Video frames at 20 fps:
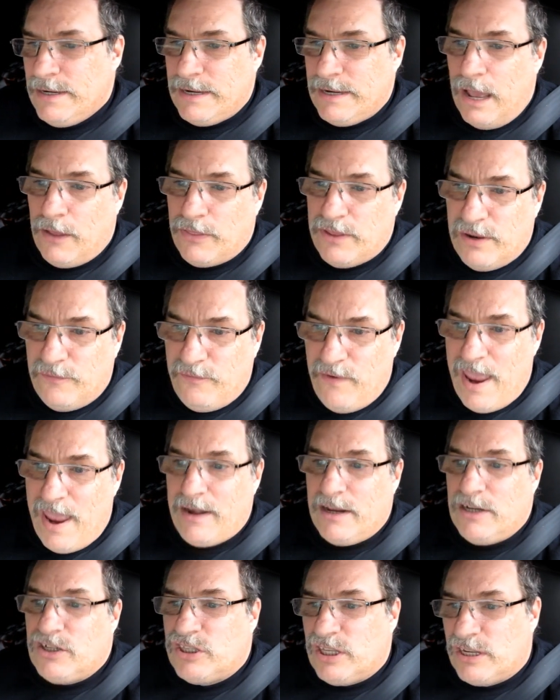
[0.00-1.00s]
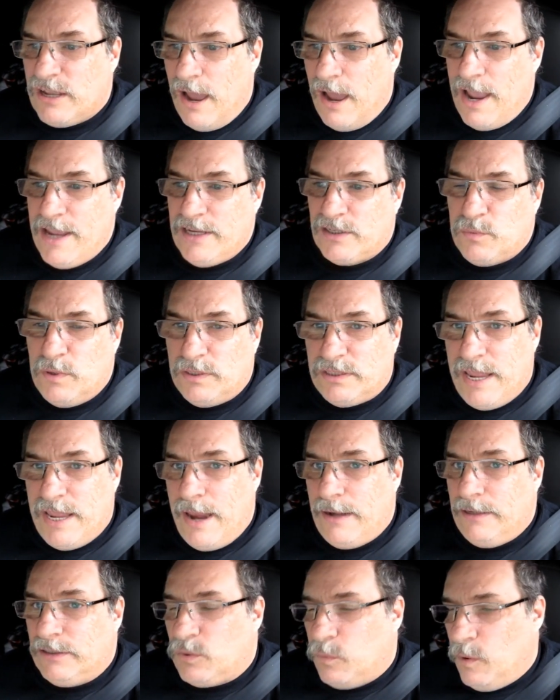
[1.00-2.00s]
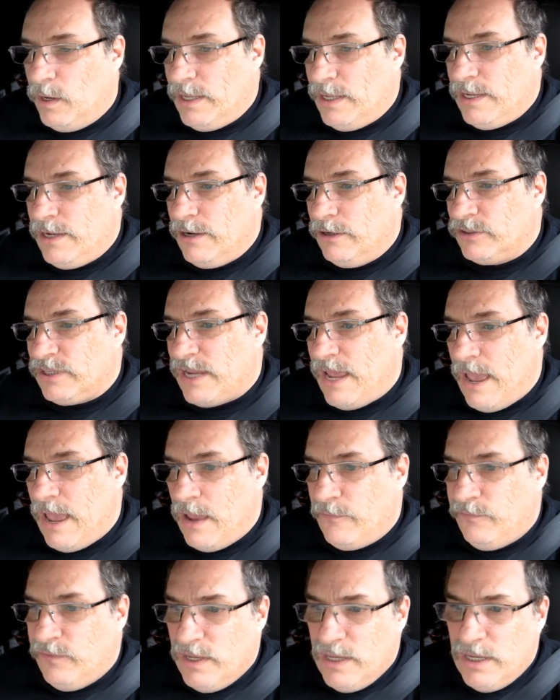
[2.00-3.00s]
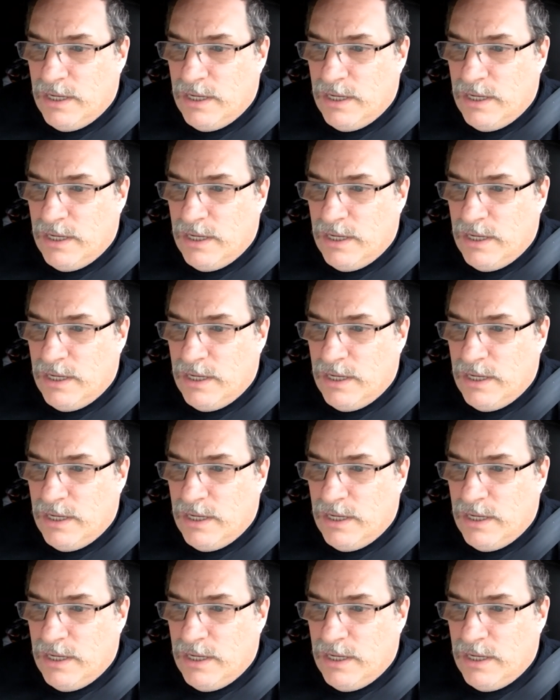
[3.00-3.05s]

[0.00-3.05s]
Now the advantage the guys with 10 and 20 years have